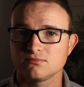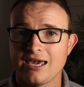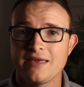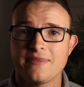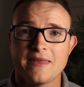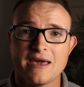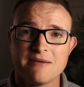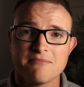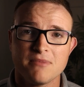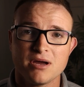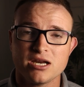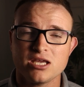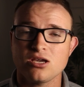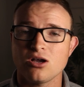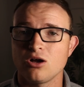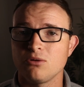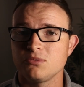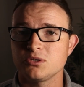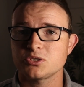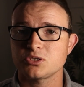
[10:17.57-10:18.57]
And that money
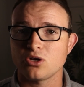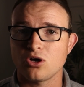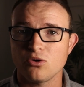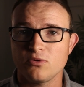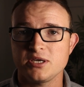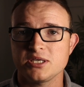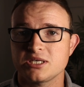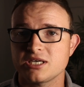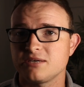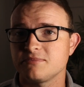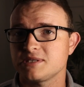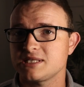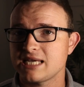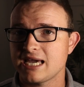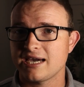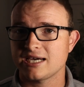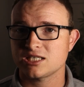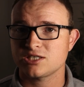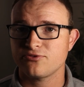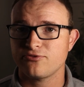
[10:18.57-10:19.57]
almost always comes
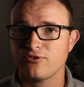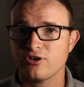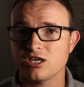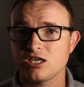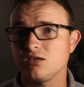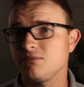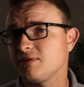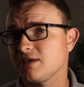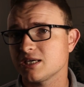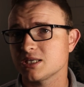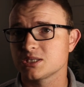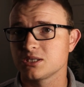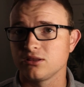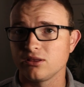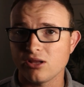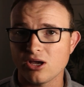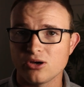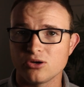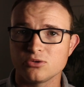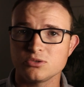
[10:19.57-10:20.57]
tax-free because
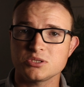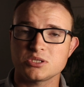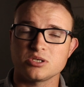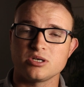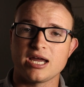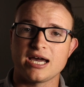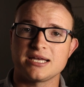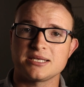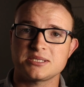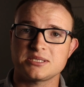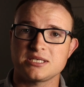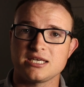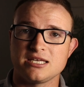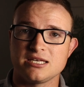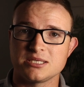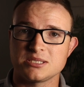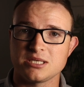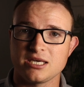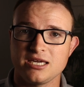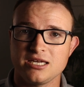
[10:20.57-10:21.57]
loans are not seen
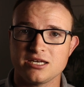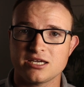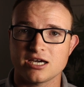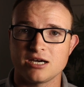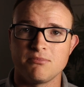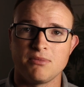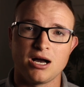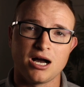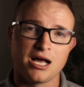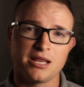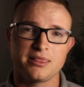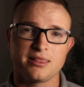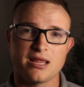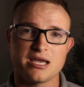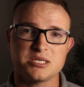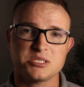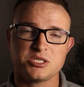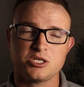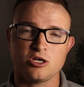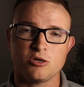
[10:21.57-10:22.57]
as income
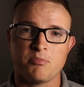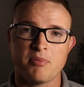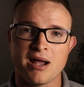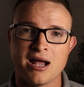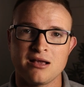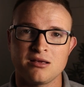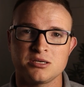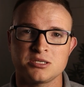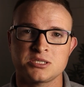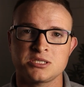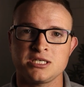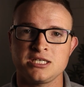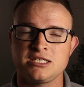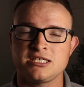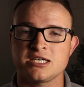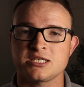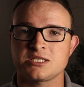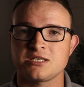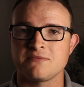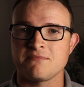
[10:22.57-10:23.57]
unless your policy
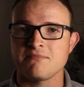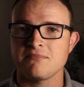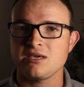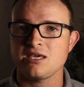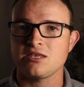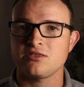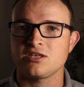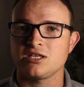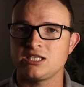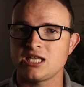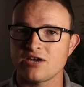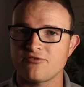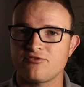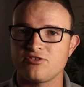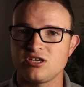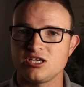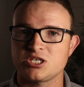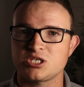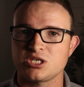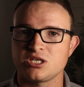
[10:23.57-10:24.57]
doesn't meet the
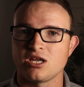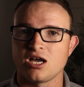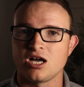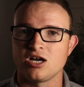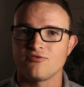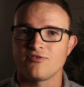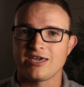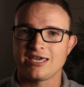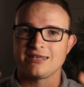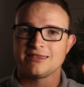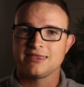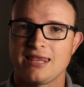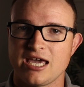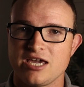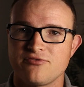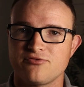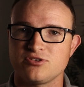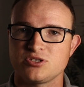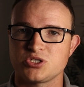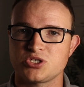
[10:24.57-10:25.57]
definition of a
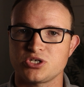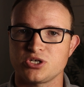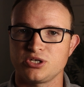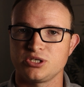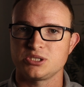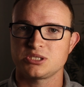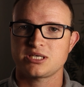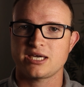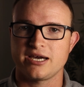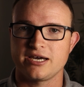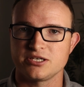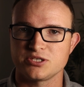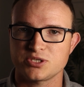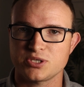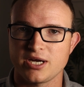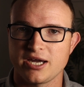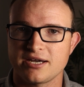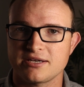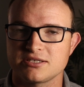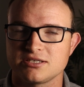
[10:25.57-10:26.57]
life insurance
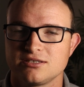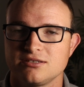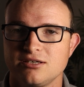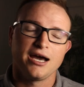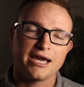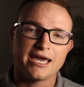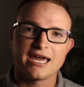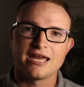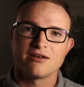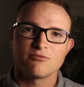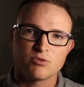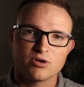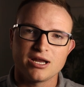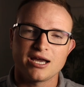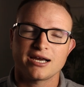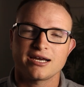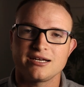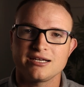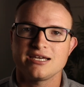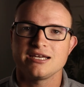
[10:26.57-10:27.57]
contract. Again, we're
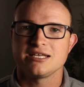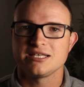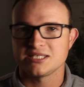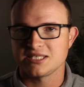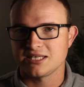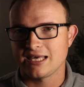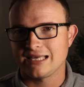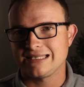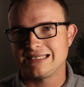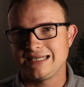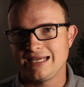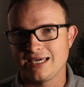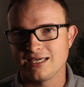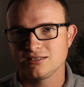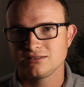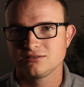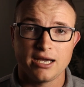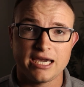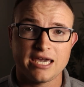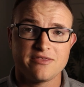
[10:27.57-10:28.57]
not going to get into that today.
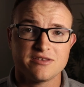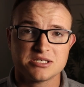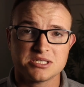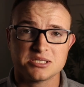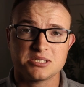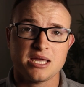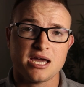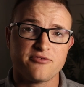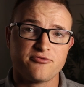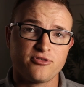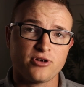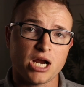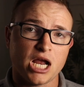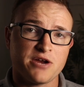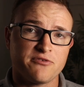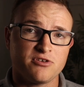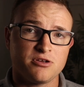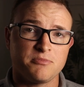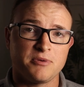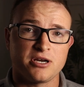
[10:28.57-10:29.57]
Again, this is not for
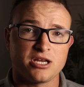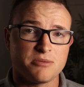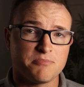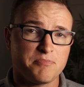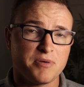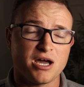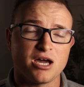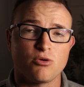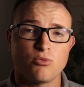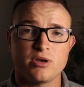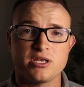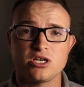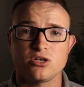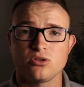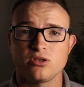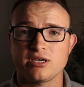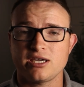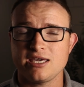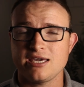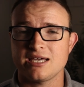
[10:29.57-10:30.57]
everybody, but when you're
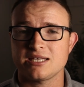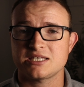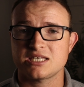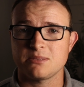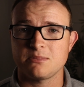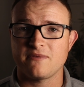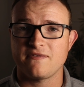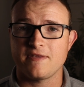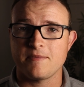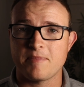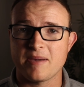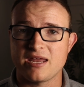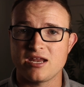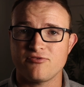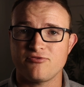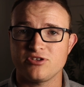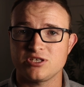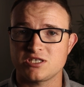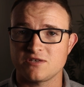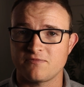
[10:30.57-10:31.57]
looking at some of the
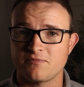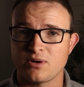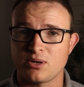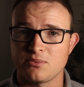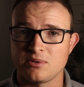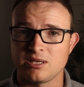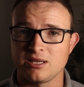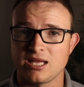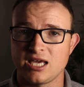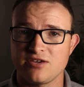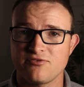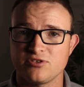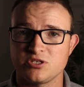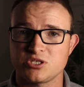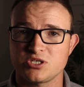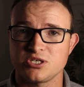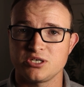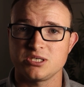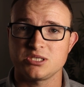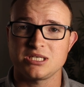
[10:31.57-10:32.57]
benefits of permanent life
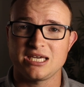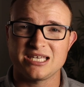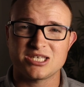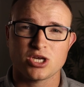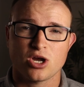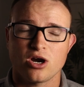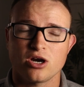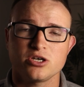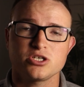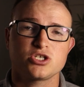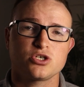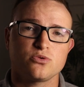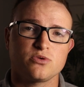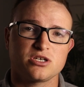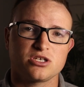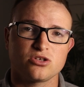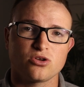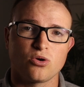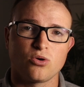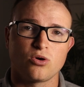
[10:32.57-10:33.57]
insurance, it's hard to
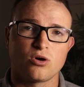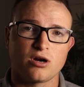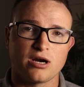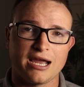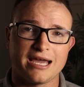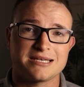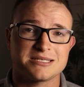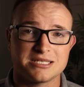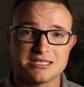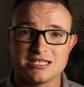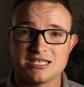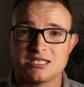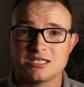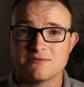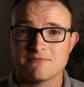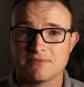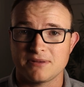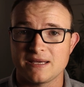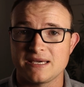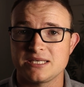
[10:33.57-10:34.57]
ignore as a
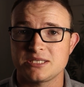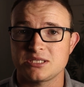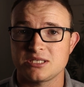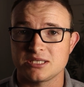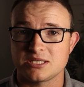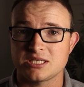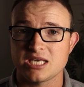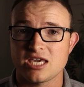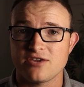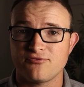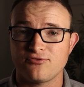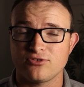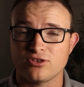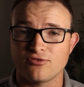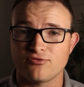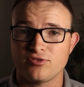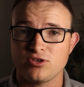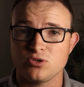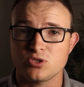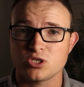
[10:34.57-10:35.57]
decent place to save for
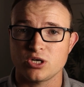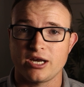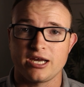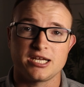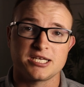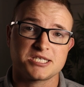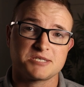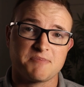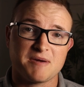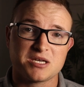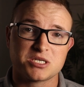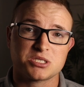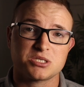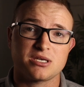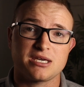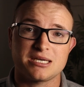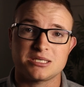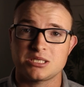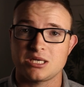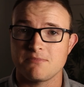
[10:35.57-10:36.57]
the future and
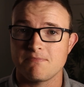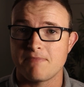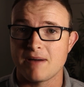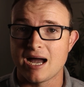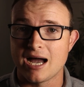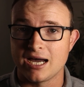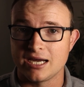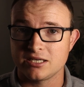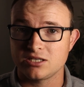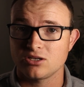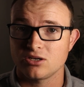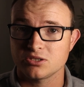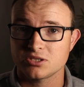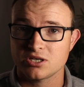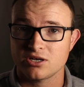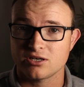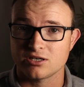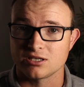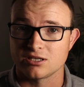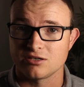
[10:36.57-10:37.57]
especially as a bond
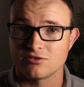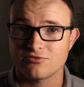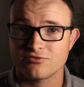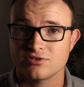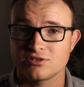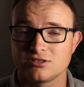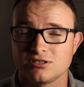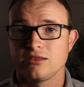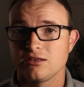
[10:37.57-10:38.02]
alternative.